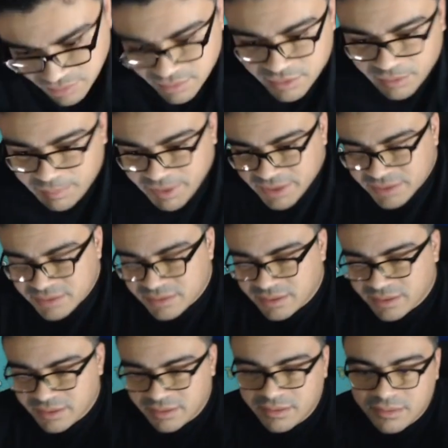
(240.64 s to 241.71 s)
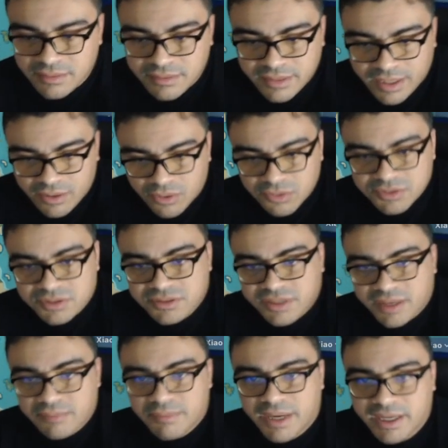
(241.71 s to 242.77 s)
The biggest thing that holds this
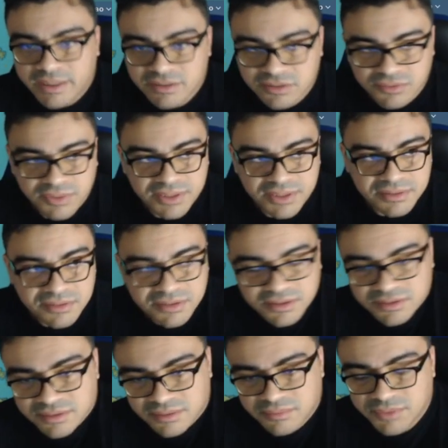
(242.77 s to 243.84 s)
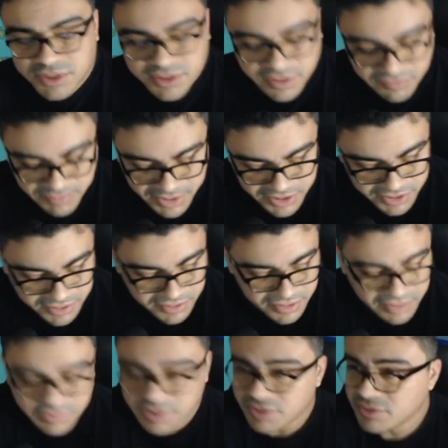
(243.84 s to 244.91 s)
game back is the resin system, which I've mentioned
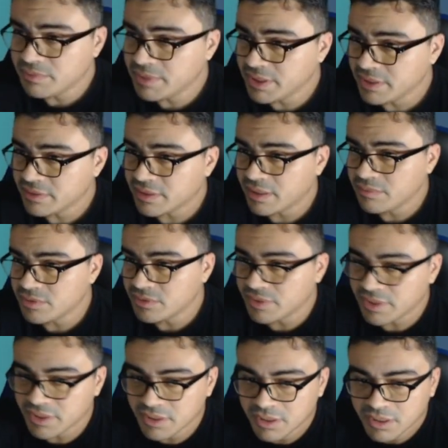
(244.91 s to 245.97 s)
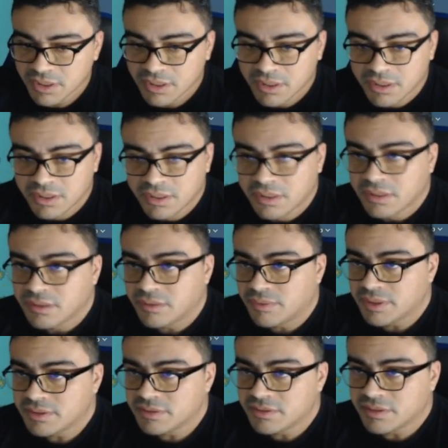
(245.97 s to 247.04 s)
700 million times already. The
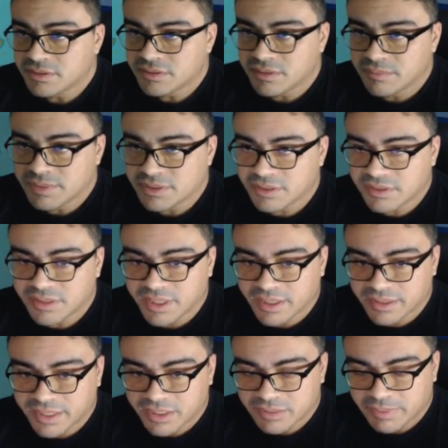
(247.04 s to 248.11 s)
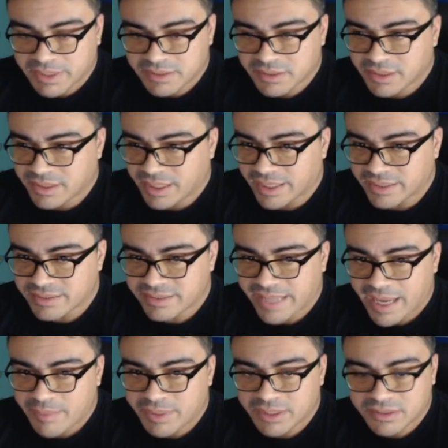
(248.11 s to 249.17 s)
resin system is the thing that's basically like a
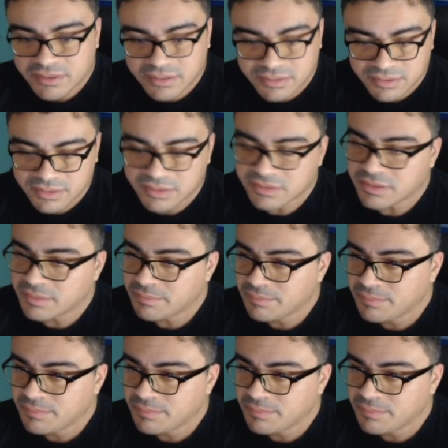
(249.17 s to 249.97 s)
stamina system.